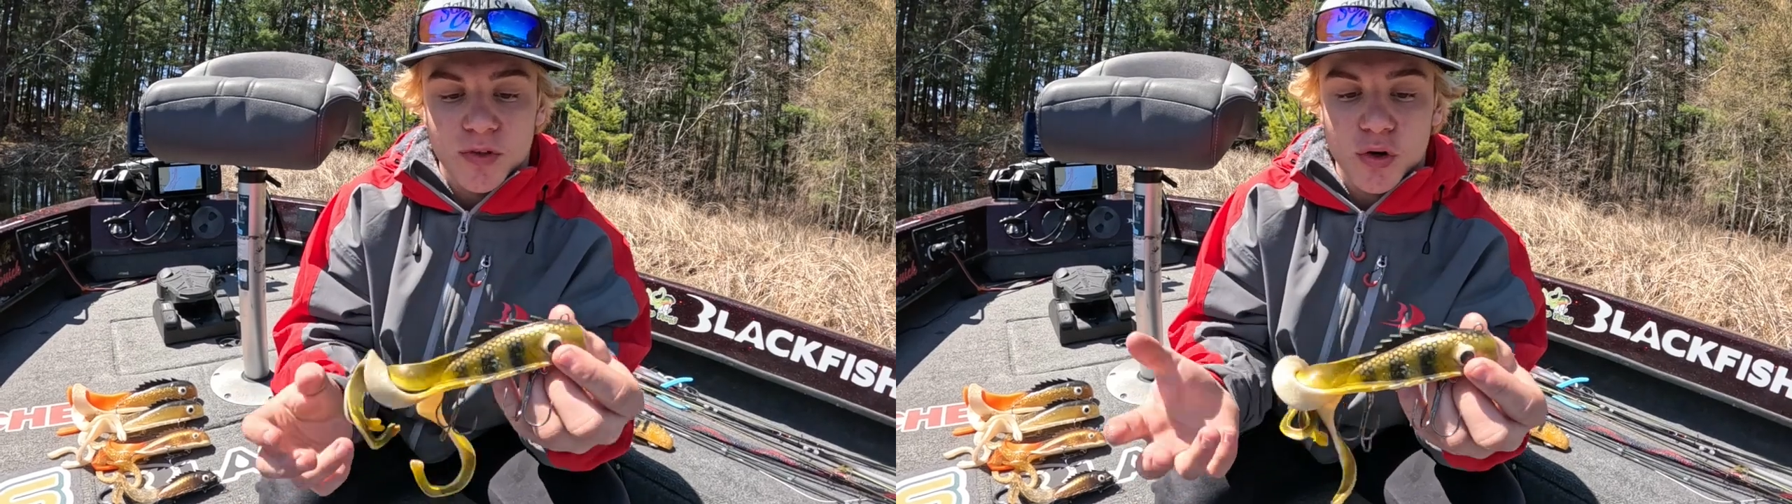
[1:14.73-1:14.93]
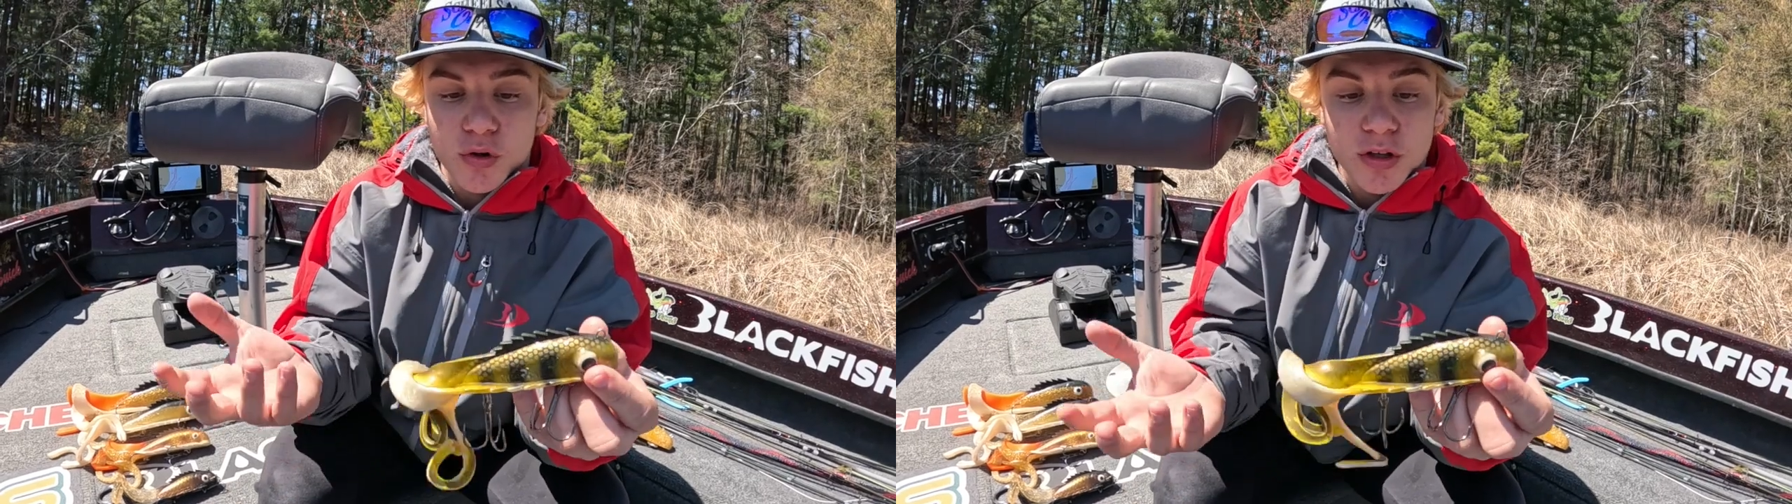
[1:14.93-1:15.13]

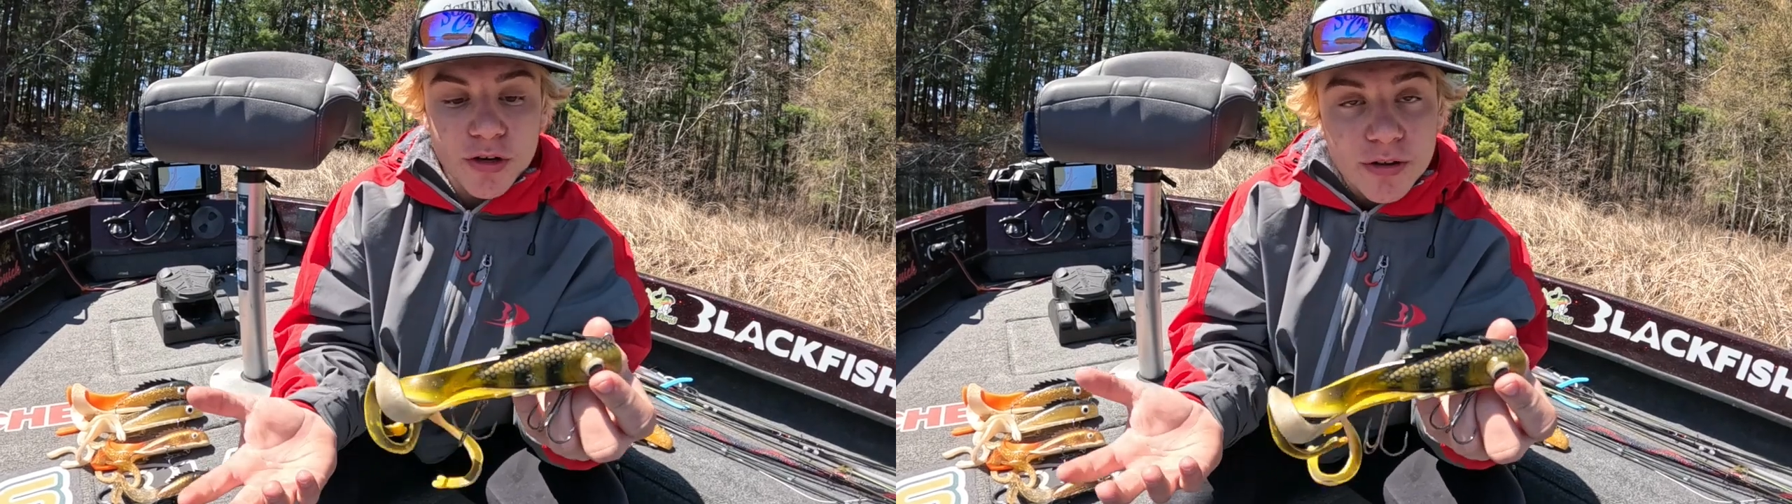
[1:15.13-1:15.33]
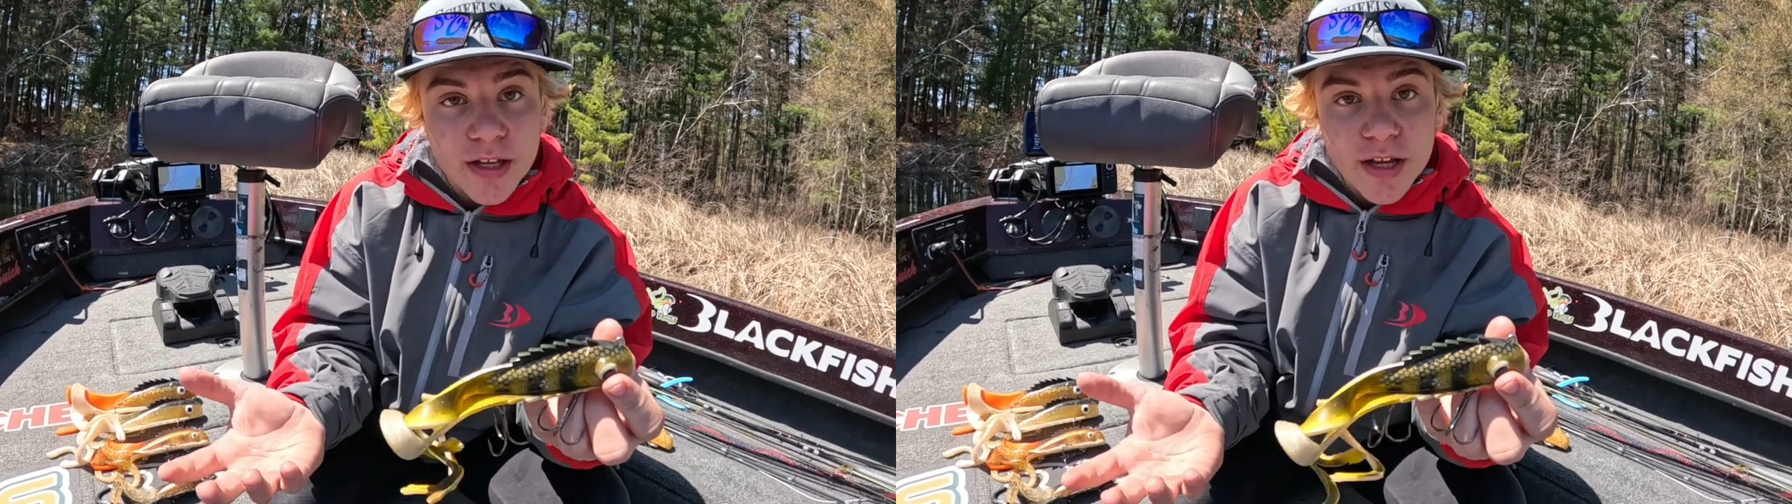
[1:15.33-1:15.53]

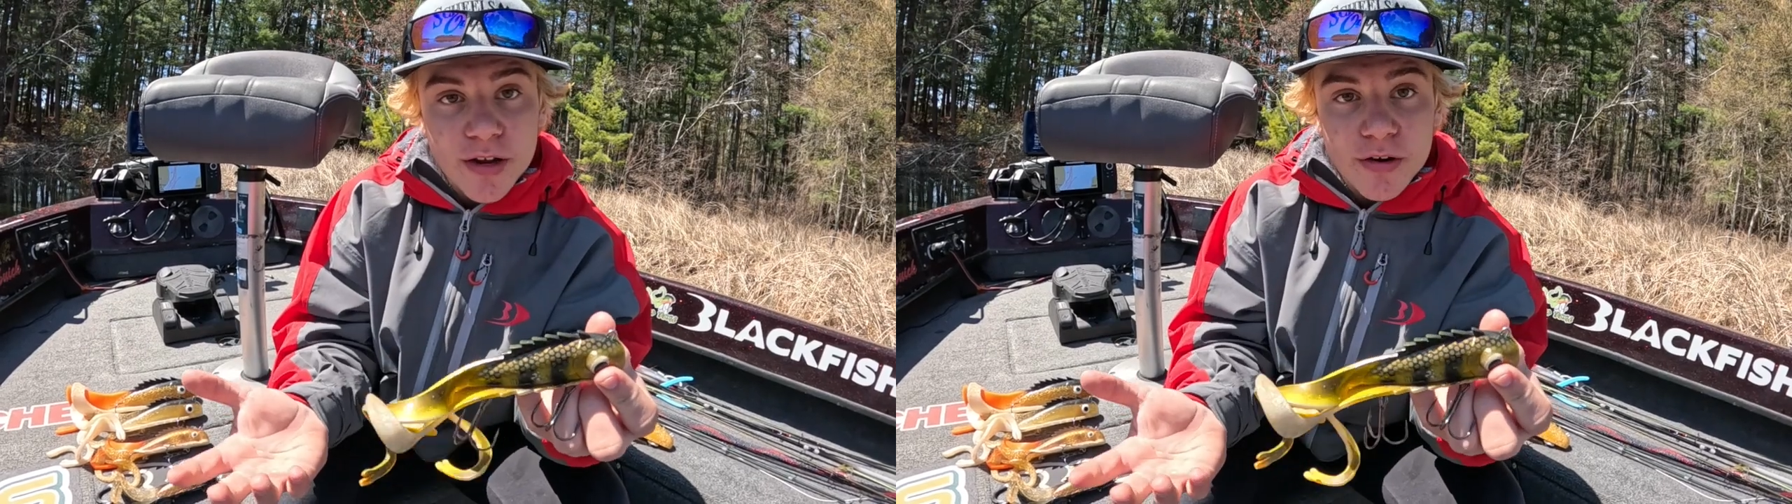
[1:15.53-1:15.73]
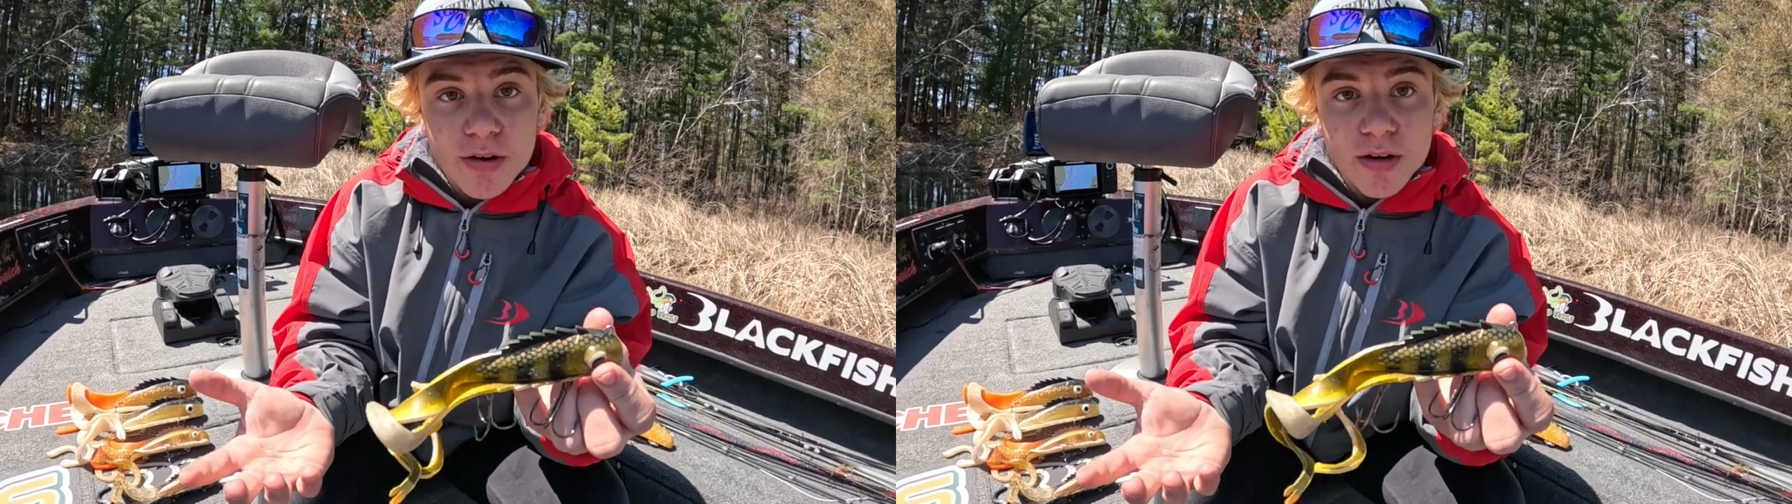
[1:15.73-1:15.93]
Earlier in the
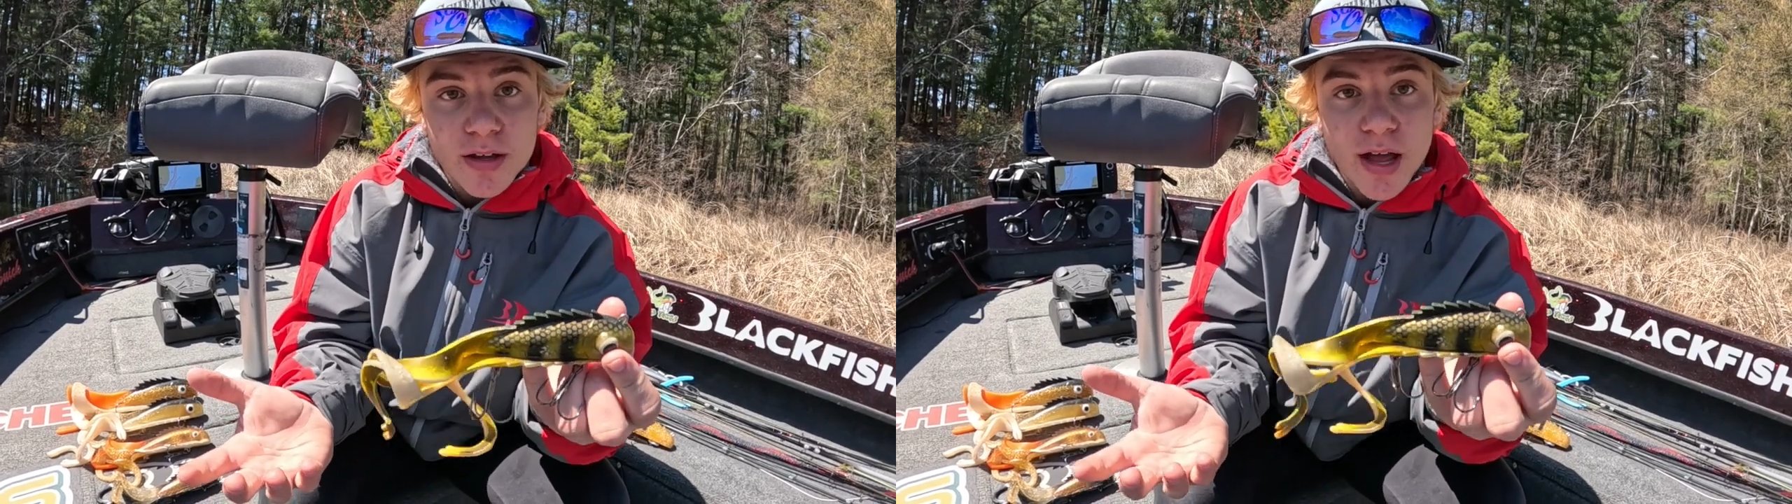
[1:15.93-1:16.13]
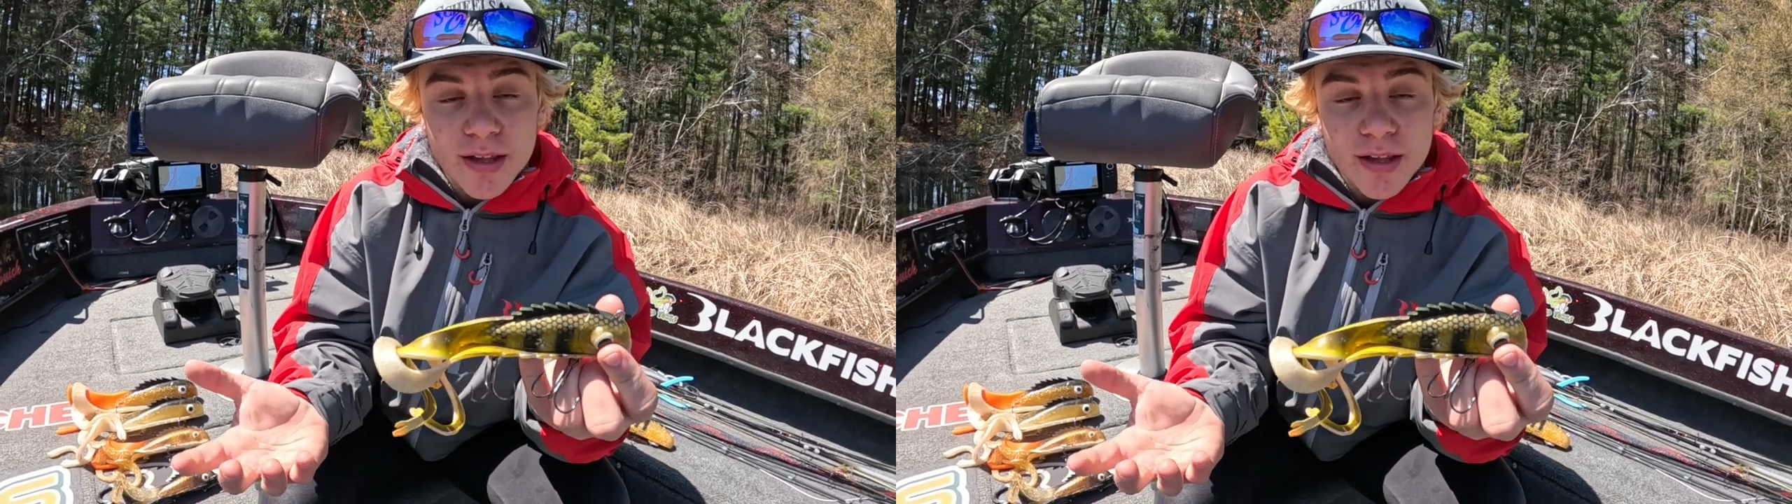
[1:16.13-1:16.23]
year, I